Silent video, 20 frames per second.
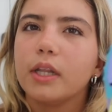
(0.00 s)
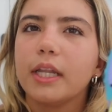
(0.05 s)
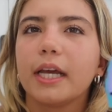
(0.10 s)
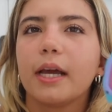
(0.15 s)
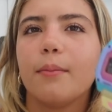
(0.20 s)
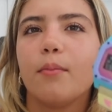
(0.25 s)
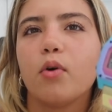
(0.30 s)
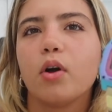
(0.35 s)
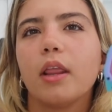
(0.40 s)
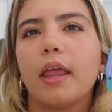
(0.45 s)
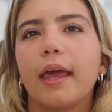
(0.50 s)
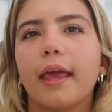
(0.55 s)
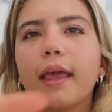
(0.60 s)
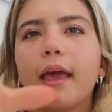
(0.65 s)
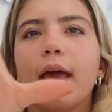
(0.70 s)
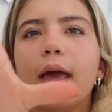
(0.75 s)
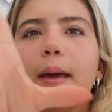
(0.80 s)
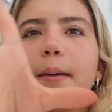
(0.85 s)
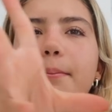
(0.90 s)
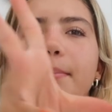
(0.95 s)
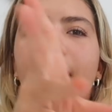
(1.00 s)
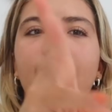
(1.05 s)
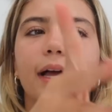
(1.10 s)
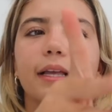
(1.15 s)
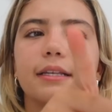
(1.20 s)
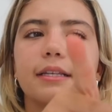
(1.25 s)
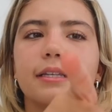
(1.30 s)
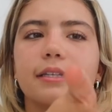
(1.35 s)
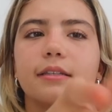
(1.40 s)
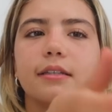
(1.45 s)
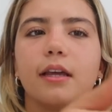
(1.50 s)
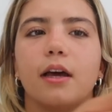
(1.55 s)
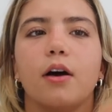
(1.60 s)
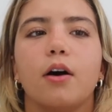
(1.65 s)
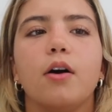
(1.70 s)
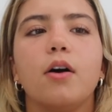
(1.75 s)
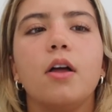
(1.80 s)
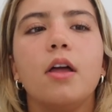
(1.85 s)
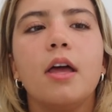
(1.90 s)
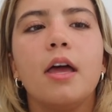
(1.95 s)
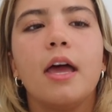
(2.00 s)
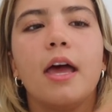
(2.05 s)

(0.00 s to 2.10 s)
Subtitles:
like a more like pastel,